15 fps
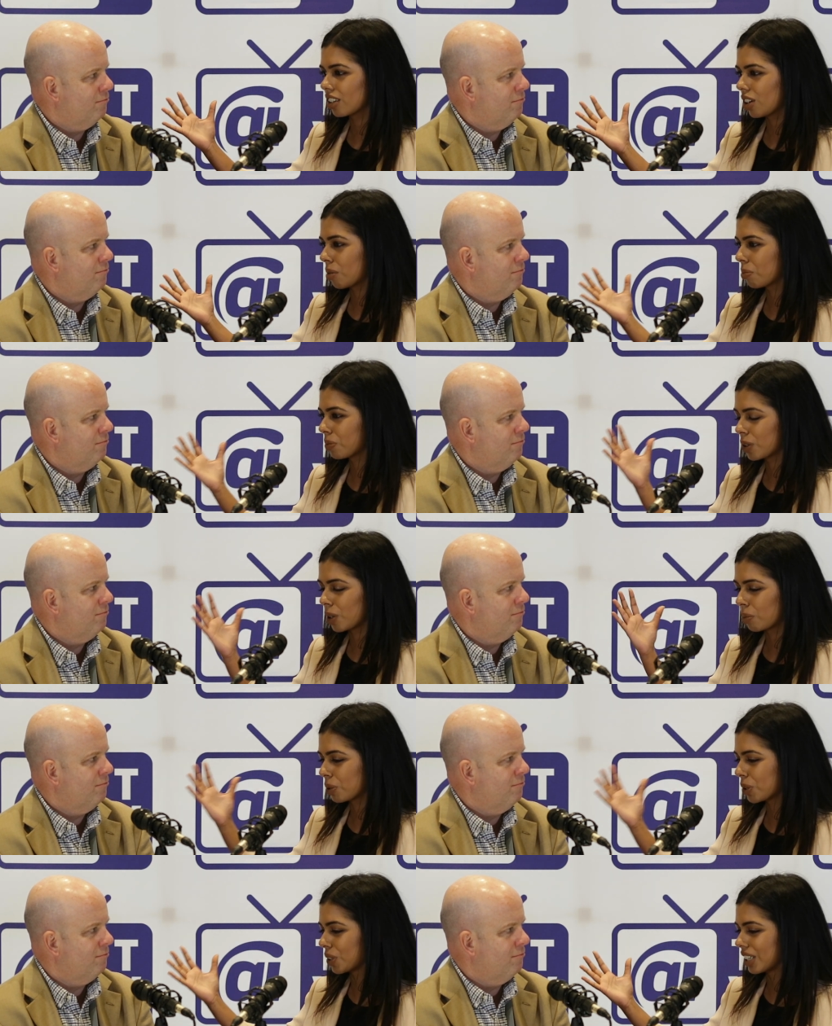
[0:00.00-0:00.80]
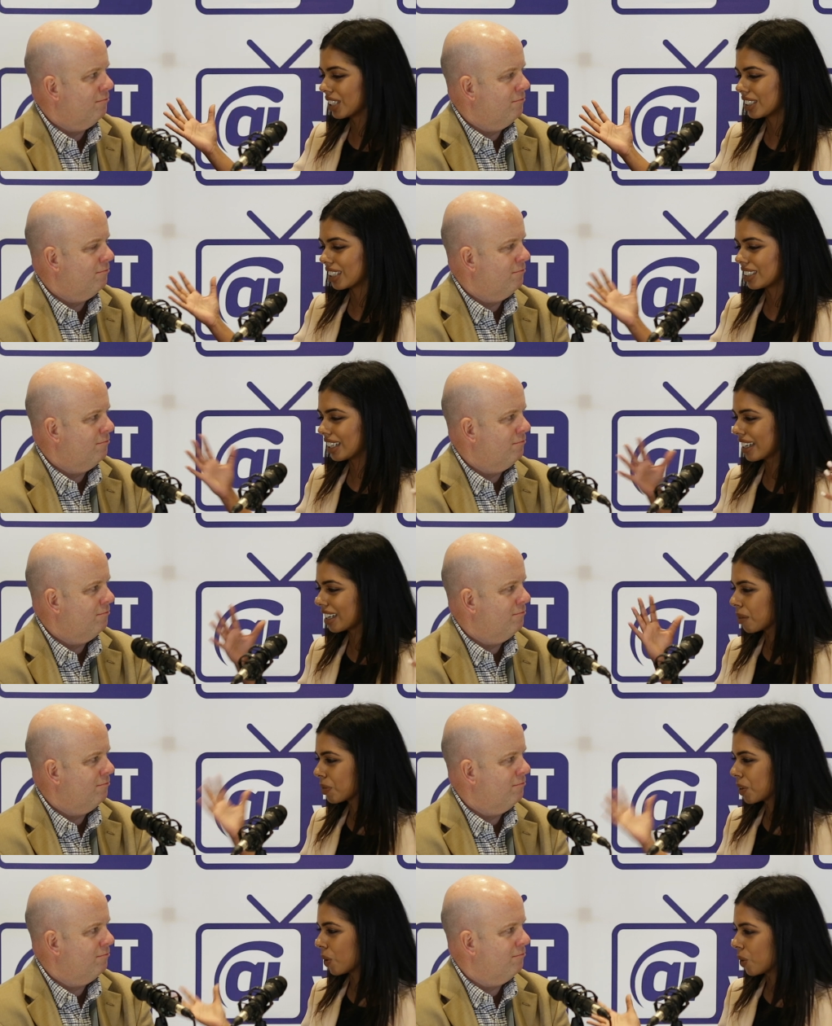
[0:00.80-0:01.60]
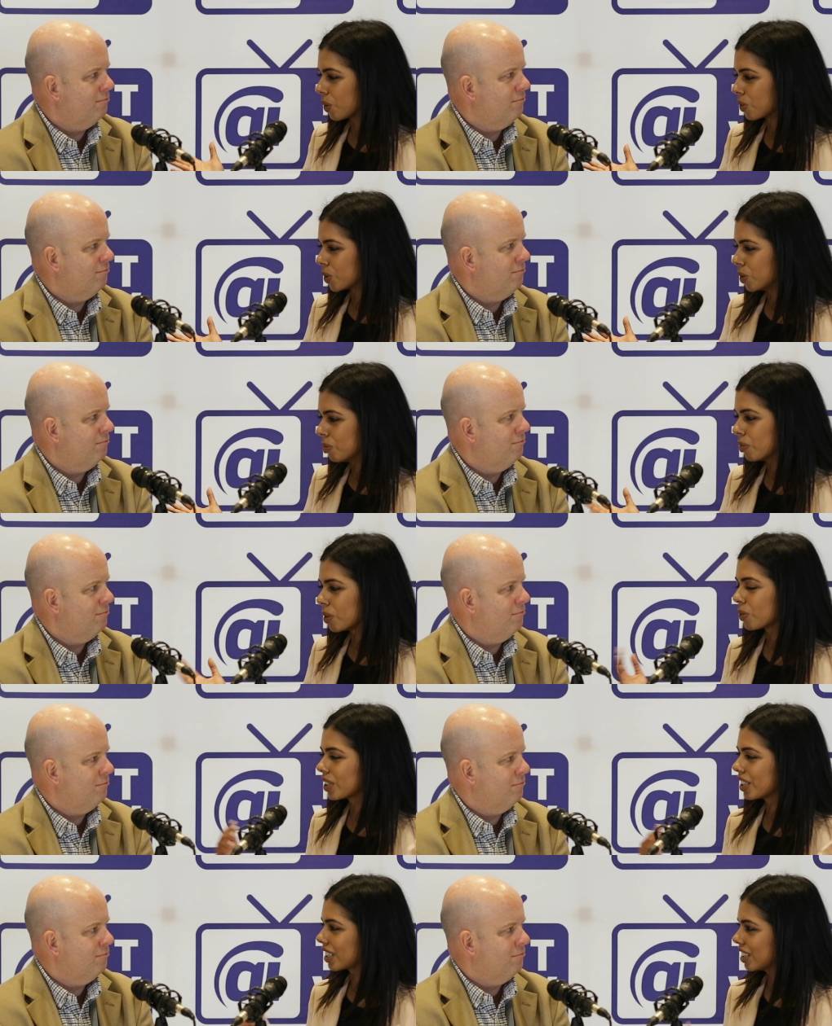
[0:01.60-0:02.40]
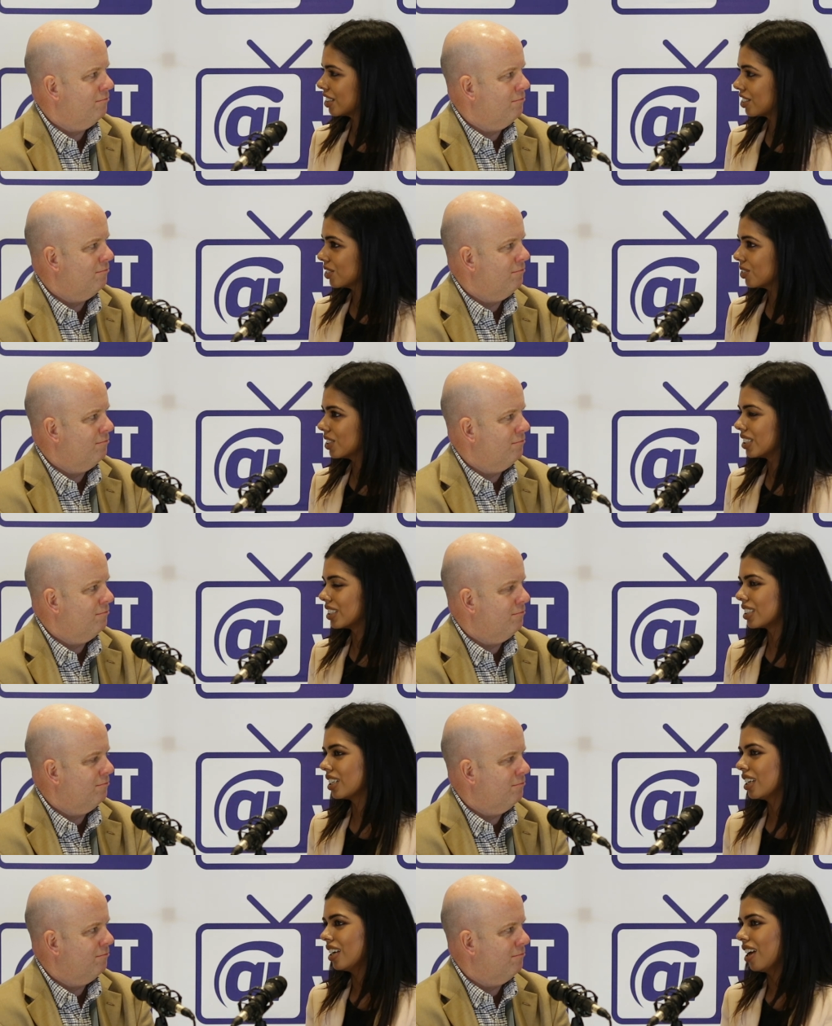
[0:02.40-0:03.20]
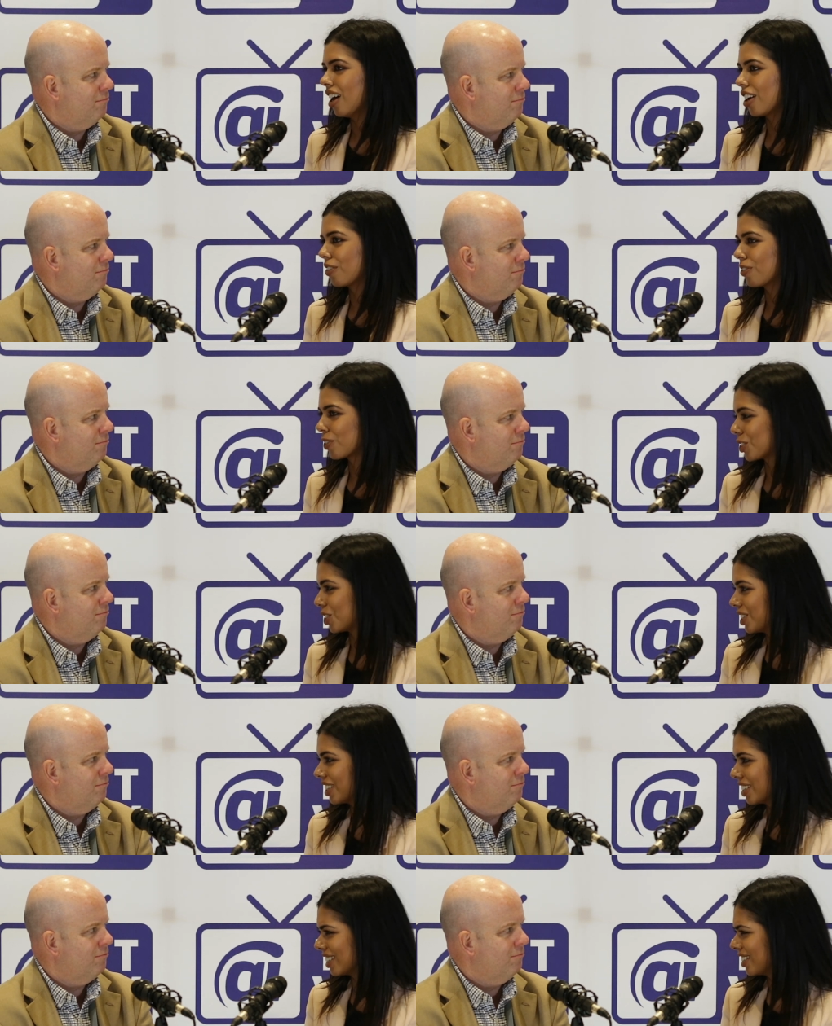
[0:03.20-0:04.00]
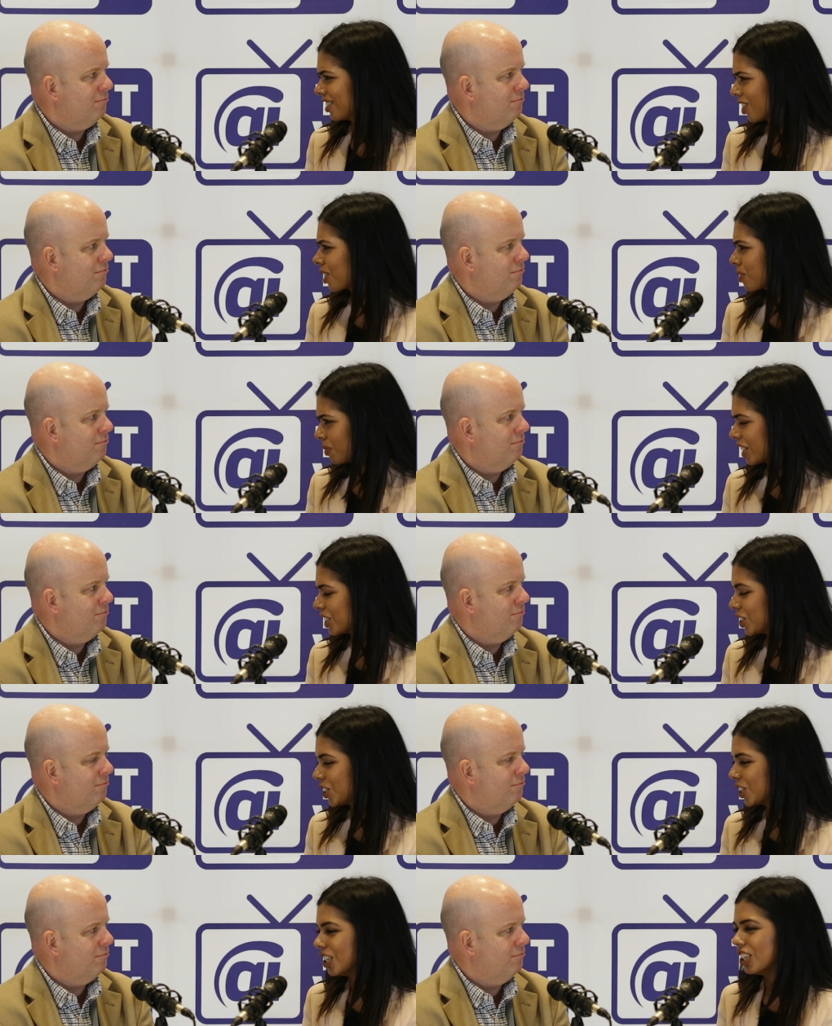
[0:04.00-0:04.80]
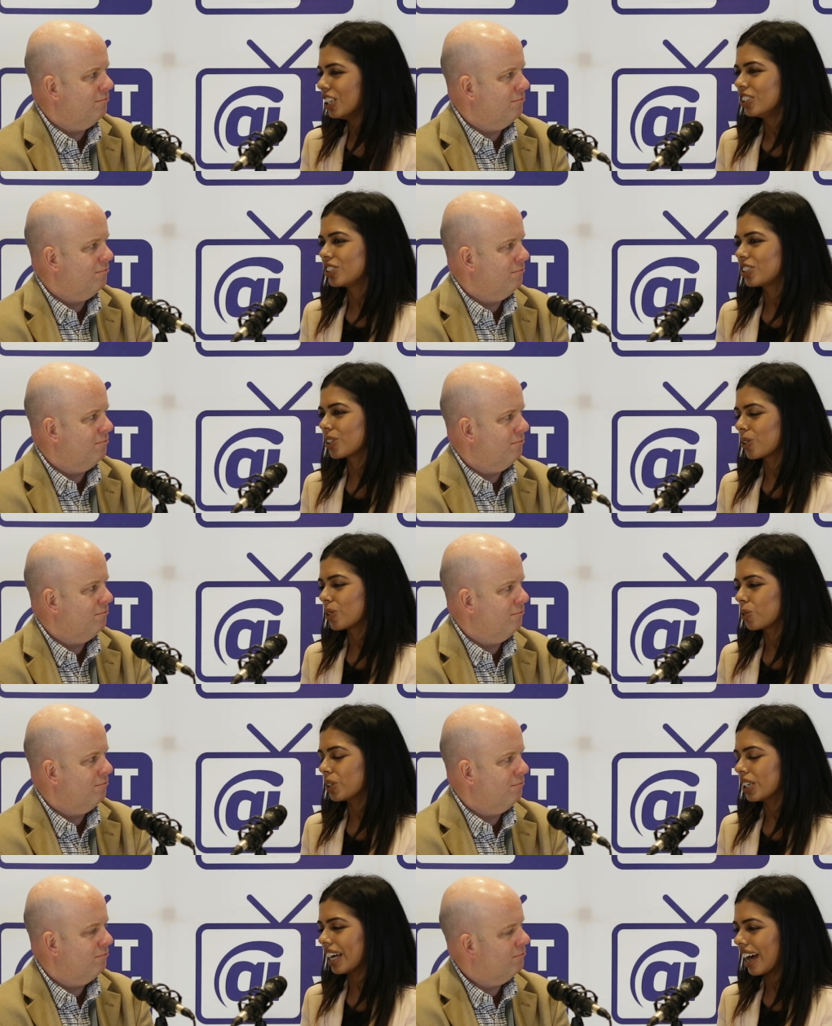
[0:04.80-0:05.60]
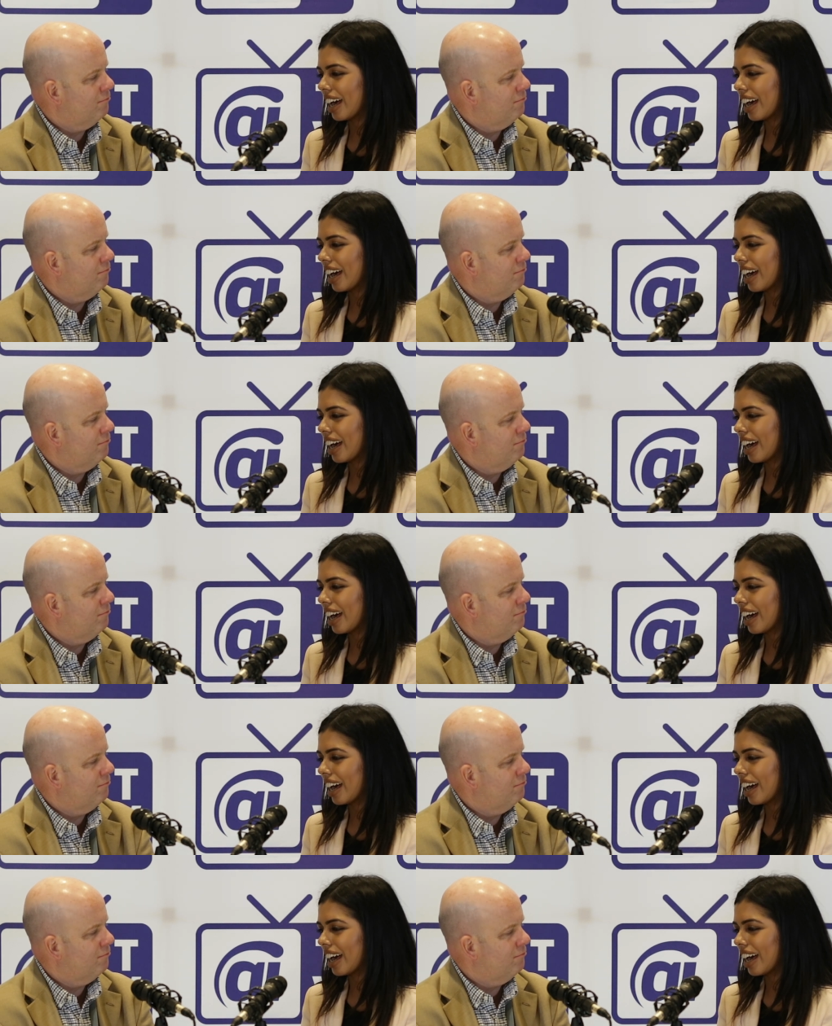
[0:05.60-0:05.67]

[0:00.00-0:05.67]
Speaker 1: com computers that take up the whole room, but what they can do is unfortunately not much. So we